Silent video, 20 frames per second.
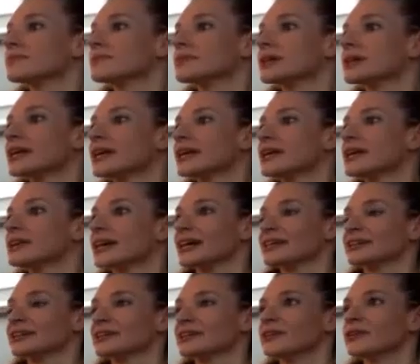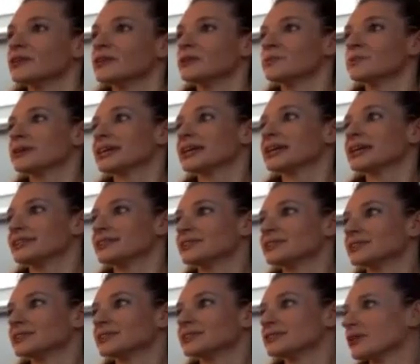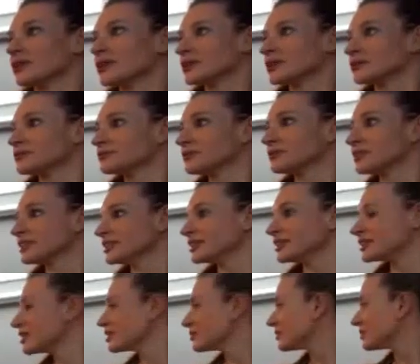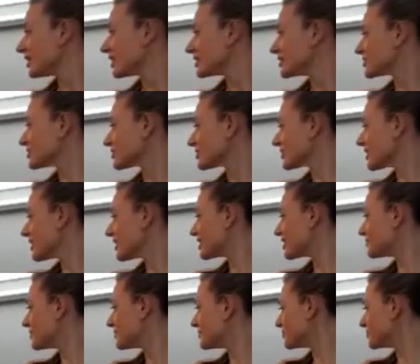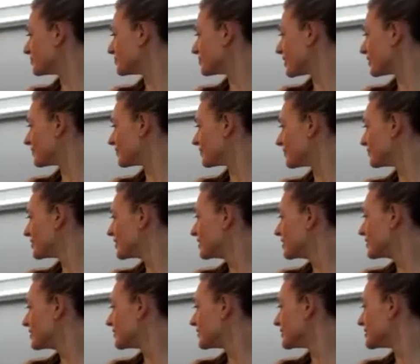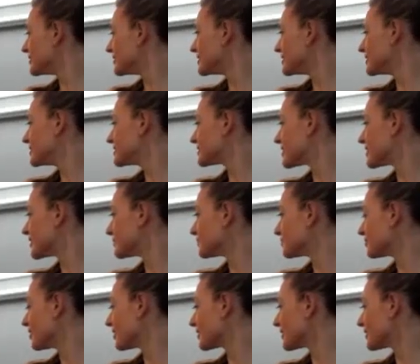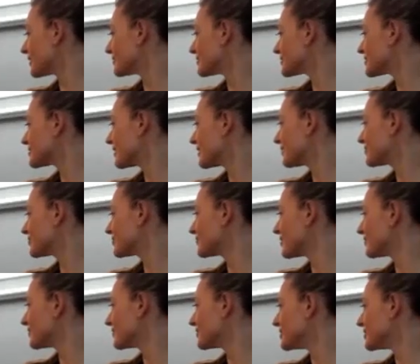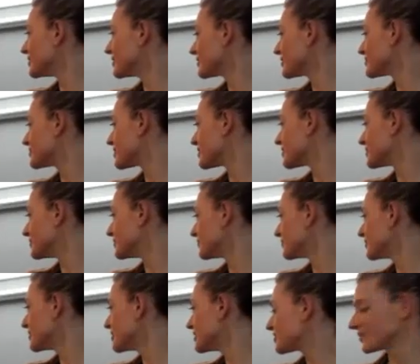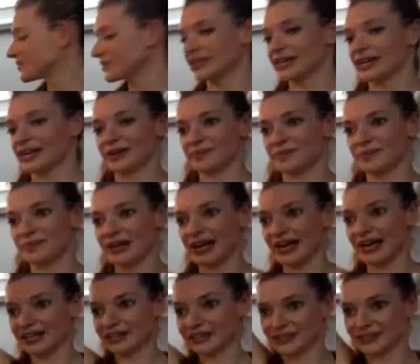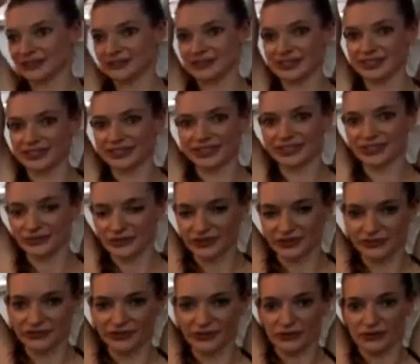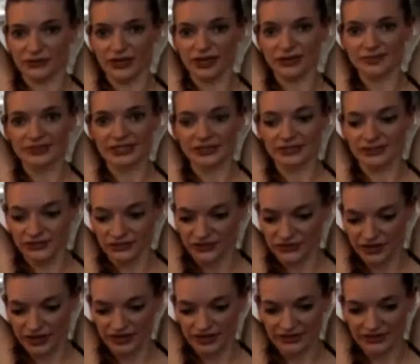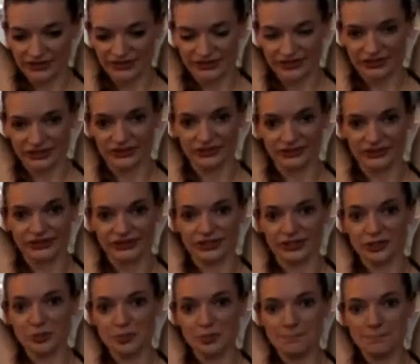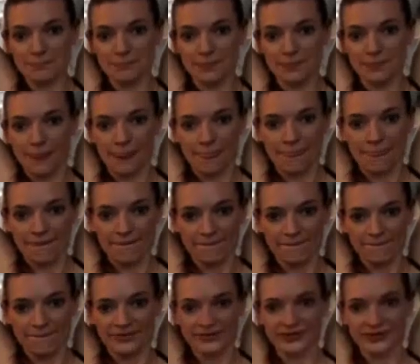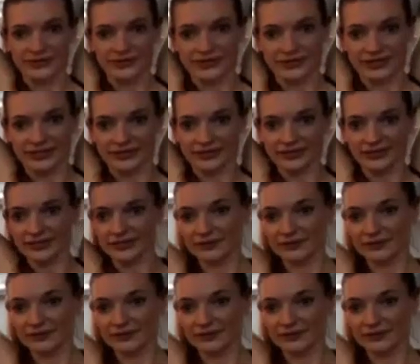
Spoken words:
And at your own pace, you lower your feet behind your head, maybe you bend the knees and block out sound around the ears, and you reach for the backs of the knees with the forearms as you draw the knees closer to your ears.